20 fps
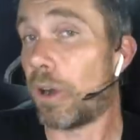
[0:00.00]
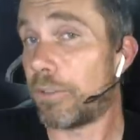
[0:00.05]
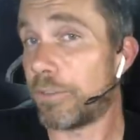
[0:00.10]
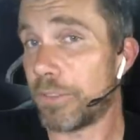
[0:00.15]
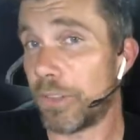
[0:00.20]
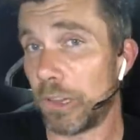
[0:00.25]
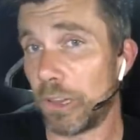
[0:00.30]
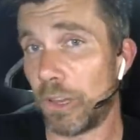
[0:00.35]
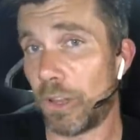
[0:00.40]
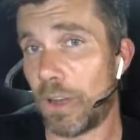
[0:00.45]

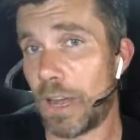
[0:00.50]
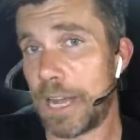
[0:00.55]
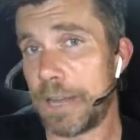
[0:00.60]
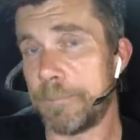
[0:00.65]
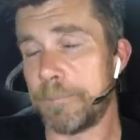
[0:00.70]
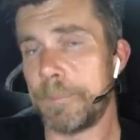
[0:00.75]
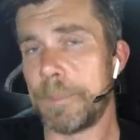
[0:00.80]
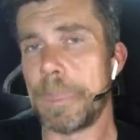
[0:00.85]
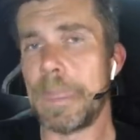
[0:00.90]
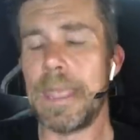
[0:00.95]
off the
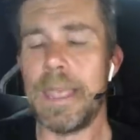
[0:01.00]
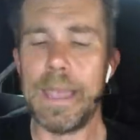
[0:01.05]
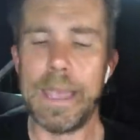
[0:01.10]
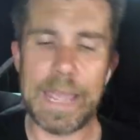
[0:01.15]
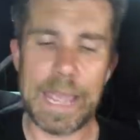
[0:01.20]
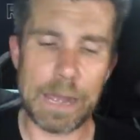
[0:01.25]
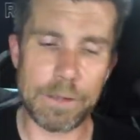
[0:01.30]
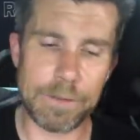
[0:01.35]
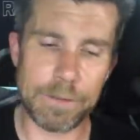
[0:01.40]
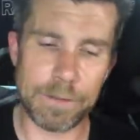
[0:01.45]
line.
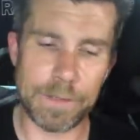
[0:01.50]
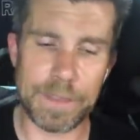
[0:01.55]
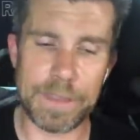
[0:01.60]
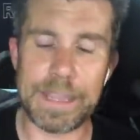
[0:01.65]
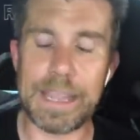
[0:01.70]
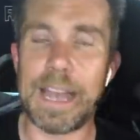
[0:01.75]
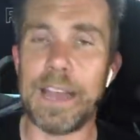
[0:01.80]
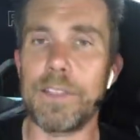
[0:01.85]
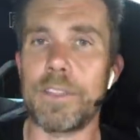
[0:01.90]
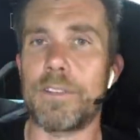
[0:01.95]
However,
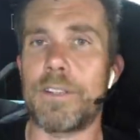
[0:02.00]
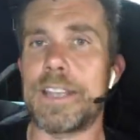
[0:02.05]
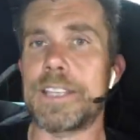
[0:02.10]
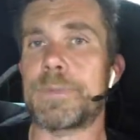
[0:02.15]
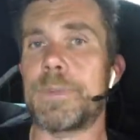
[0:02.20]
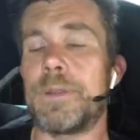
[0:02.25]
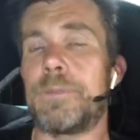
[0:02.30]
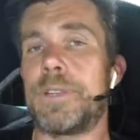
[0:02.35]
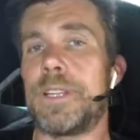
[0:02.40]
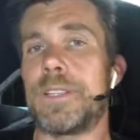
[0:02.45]
the other
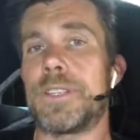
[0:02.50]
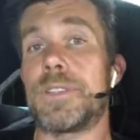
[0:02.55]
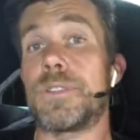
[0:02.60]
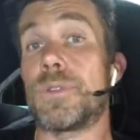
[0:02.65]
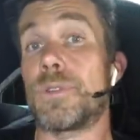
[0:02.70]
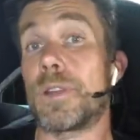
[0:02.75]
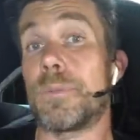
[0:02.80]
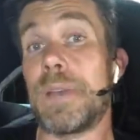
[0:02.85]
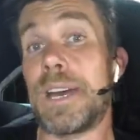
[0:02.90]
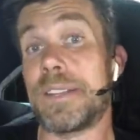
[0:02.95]
aspect we need to
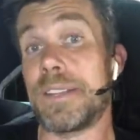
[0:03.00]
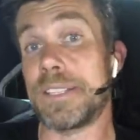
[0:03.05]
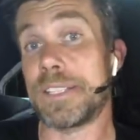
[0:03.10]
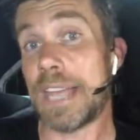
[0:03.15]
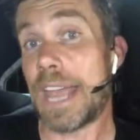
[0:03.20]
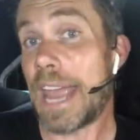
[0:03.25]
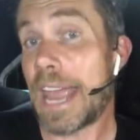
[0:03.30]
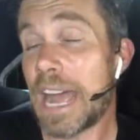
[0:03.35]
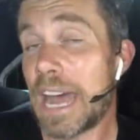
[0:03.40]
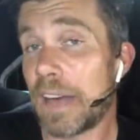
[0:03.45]
talk about is
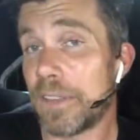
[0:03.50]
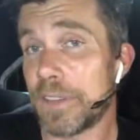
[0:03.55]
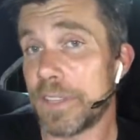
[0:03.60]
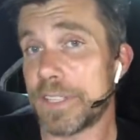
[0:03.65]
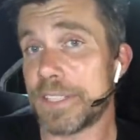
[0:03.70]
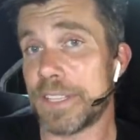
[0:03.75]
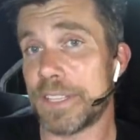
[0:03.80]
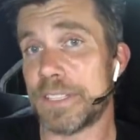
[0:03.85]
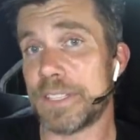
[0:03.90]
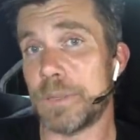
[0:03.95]
how the
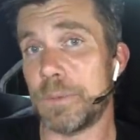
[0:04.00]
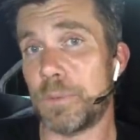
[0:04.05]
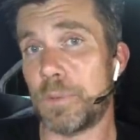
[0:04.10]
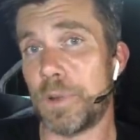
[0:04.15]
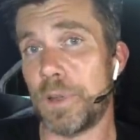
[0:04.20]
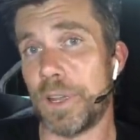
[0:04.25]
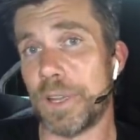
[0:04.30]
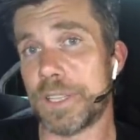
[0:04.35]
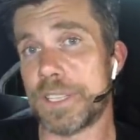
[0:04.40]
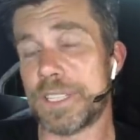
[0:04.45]
system
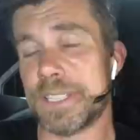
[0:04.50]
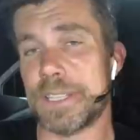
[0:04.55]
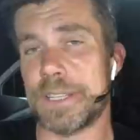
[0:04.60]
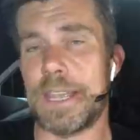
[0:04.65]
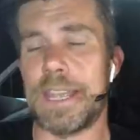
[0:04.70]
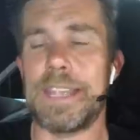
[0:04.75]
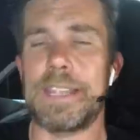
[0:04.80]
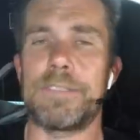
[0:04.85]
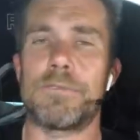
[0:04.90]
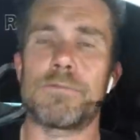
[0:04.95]
works.
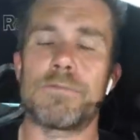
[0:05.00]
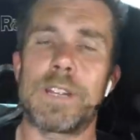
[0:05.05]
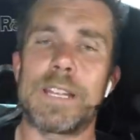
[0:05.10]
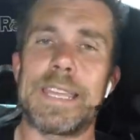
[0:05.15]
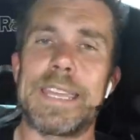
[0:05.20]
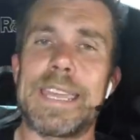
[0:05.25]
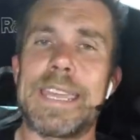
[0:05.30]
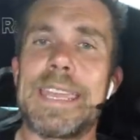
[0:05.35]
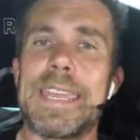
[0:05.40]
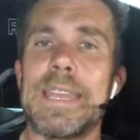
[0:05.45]
And
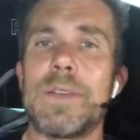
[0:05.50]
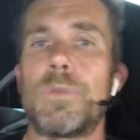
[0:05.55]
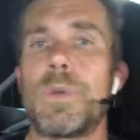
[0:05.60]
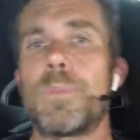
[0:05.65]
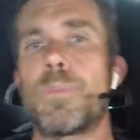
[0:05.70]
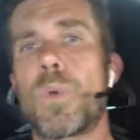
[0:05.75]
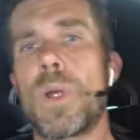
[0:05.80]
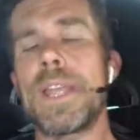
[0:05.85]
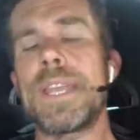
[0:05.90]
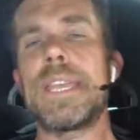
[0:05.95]
really here, we're
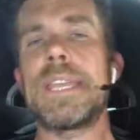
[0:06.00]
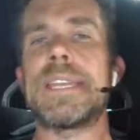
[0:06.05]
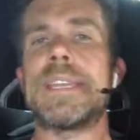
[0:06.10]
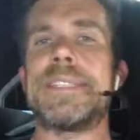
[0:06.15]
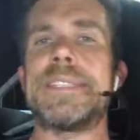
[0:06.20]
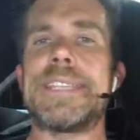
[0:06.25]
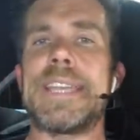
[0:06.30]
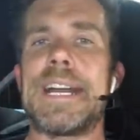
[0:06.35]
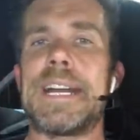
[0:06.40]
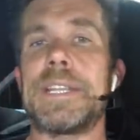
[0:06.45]
breaking
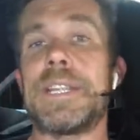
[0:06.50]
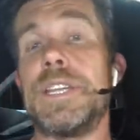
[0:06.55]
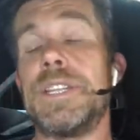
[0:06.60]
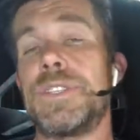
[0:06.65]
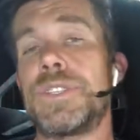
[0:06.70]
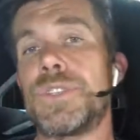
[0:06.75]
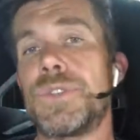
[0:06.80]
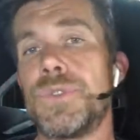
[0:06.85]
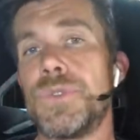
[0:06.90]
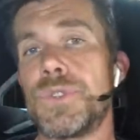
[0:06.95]
it down
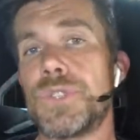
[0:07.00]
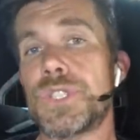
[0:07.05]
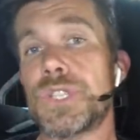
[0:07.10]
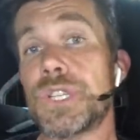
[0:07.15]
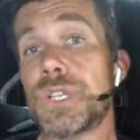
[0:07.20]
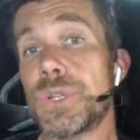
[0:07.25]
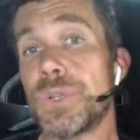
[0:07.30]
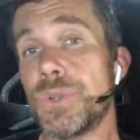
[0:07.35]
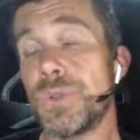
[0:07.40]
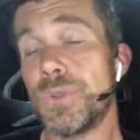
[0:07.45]
into
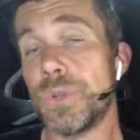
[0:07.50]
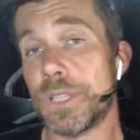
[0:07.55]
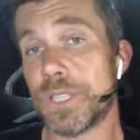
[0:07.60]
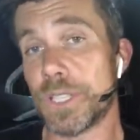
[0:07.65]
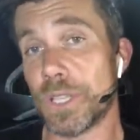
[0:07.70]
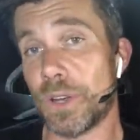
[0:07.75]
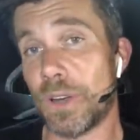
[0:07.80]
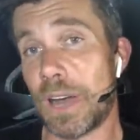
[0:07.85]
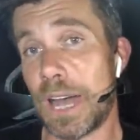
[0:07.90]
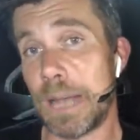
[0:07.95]
two
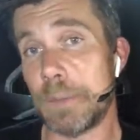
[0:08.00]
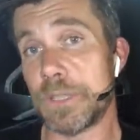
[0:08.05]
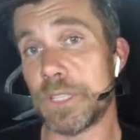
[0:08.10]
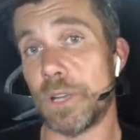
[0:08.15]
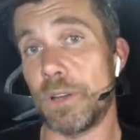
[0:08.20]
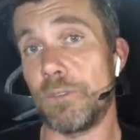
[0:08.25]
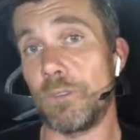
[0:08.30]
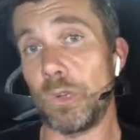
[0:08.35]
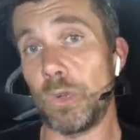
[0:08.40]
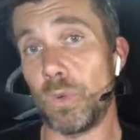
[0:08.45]
types
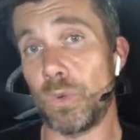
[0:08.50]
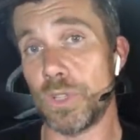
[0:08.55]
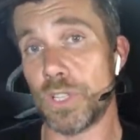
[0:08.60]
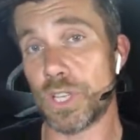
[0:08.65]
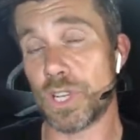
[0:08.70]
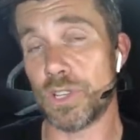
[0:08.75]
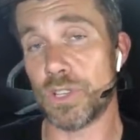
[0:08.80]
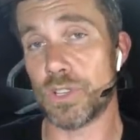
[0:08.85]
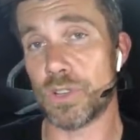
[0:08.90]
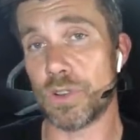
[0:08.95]
of
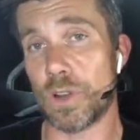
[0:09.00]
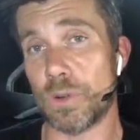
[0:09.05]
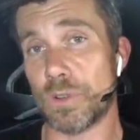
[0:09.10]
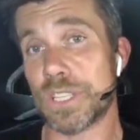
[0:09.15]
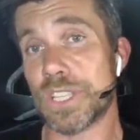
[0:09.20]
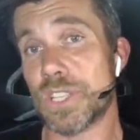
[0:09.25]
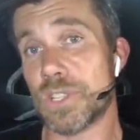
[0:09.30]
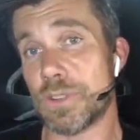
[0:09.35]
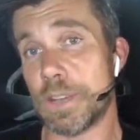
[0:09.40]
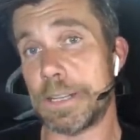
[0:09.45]
launch control
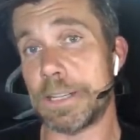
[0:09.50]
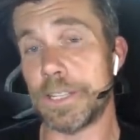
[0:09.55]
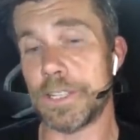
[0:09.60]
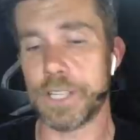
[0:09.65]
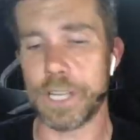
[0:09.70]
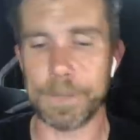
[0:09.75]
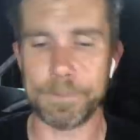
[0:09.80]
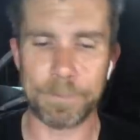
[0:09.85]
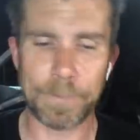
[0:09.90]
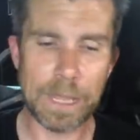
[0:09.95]

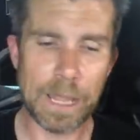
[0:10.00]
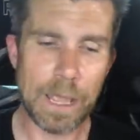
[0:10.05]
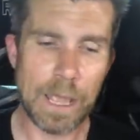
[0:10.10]
strategy.